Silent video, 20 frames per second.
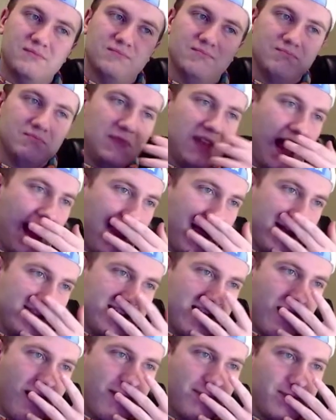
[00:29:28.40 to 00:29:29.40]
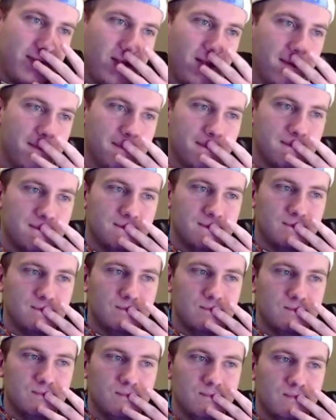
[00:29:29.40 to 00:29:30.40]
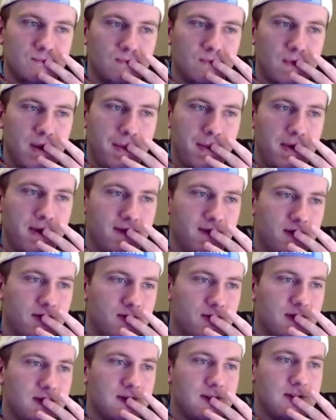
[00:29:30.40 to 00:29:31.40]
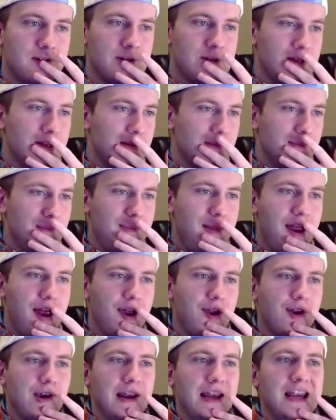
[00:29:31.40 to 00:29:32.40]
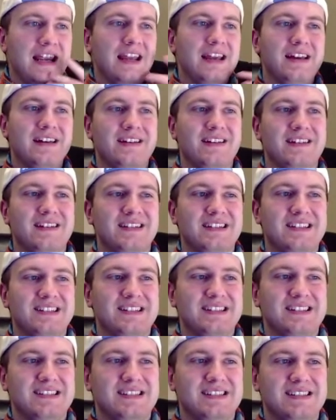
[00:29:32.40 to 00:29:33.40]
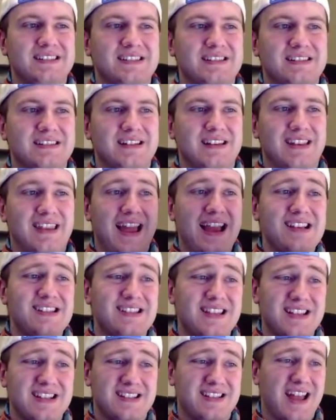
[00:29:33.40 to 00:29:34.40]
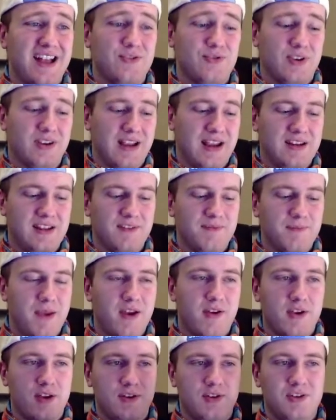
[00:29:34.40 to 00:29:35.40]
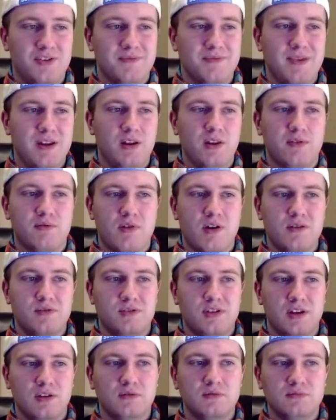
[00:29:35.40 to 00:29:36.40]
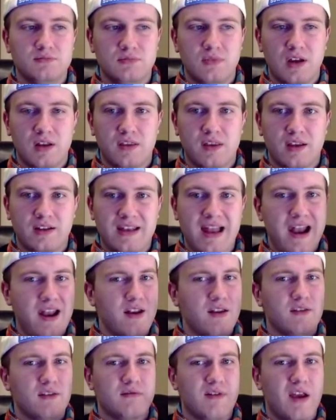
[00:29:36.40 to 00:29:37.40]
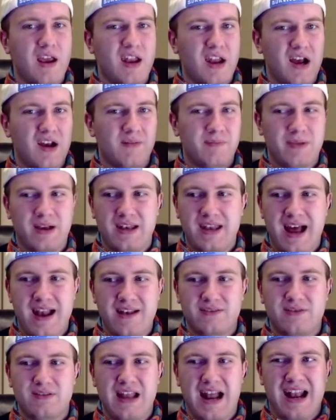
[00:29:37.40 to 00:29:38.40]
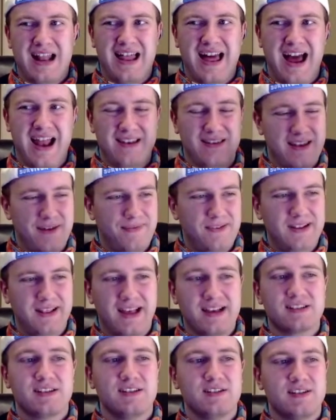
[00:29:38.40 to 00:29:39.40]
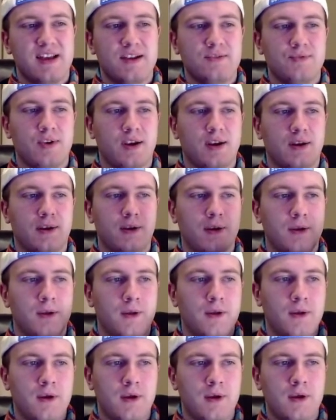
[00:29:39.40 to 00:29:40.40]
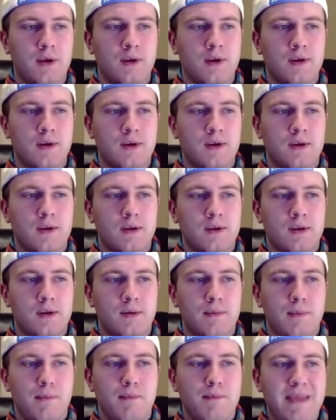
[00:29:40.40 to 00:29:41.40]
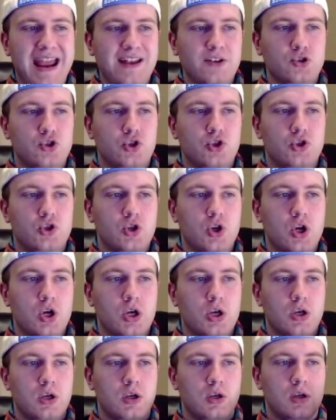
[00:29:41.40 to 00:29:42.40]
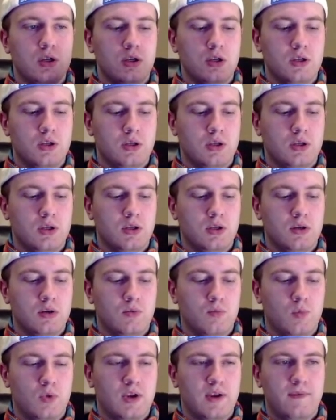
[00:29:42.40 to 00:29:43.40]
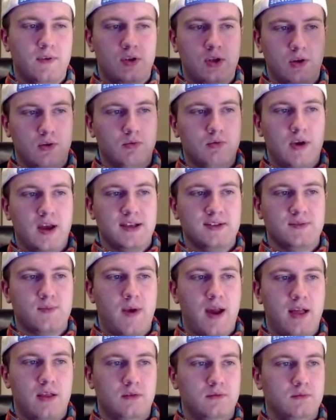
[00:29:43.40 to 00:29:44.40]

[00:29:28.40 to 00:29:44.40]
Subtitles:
Yeah, that's how I'm feeling. I'm going to give it 3. Mary, less than Cedric. I'd give Mary a 2. Middle of the road 2, I think. Not under the radar, but not a lot. Definitely less than Cedric. Mitch, we'll give it 2 as well.